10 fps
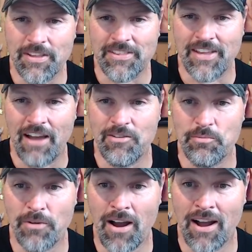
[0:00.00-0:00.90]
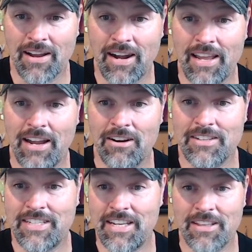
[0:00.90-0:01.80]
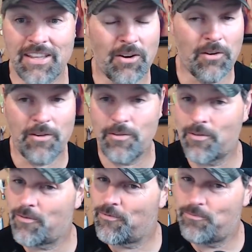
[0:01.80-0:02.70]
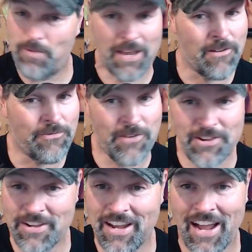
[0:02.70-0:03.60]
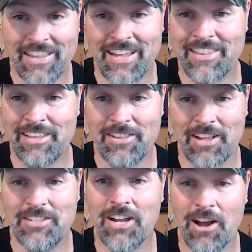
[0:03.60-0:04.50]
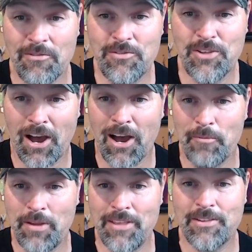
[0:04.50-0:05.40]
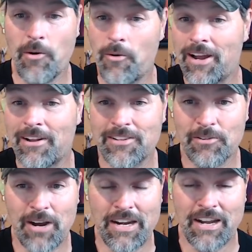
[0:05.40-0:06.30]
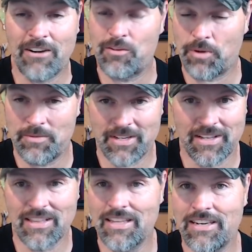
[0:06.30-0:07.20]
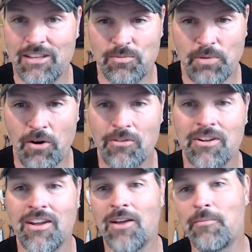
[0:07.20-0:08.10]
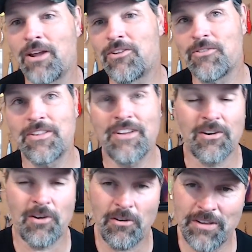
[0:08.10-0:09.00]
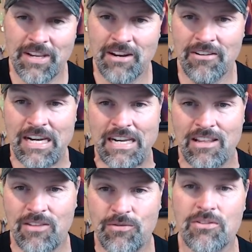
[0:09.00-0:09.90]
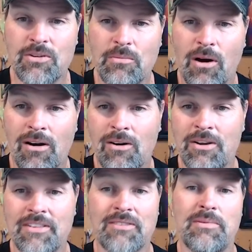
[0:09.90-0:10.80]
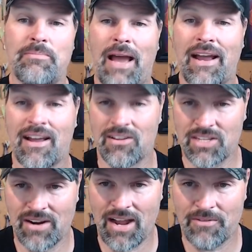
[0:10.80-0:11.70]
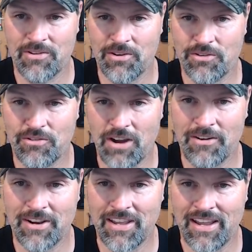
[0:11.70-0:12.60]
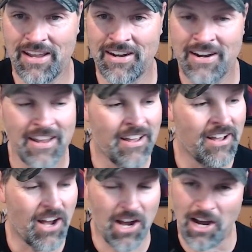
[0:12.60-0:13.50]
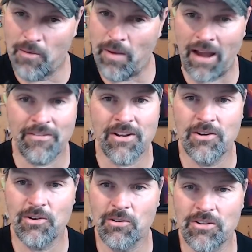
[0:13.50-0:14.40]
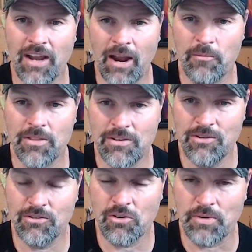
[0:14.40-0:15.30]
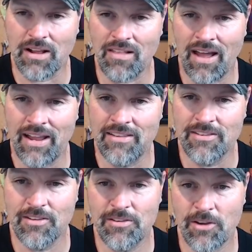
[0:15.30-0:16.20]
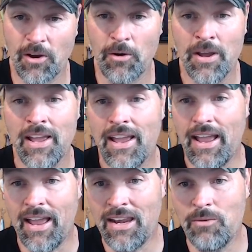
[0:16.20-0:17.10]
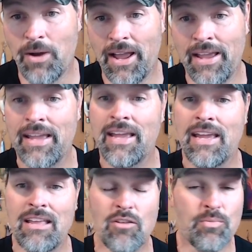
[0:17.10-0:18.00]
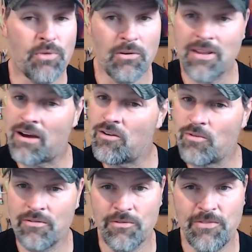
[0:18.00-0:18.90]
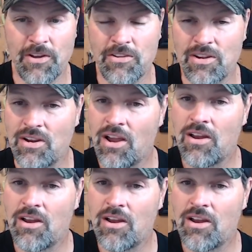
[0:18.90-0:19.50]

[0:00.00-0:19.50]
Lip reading: It's Kevin Brock, and I guarantee you, you know, being a fishing guy, this is a tough job. He's going out there right now. He's probably going to clean his boat, make sure he's got all the gear he needs for tomorrow. He's going to be back out there after those trout again, having a good old time with a new group of clients. So anyway, he just broke down to river fishing.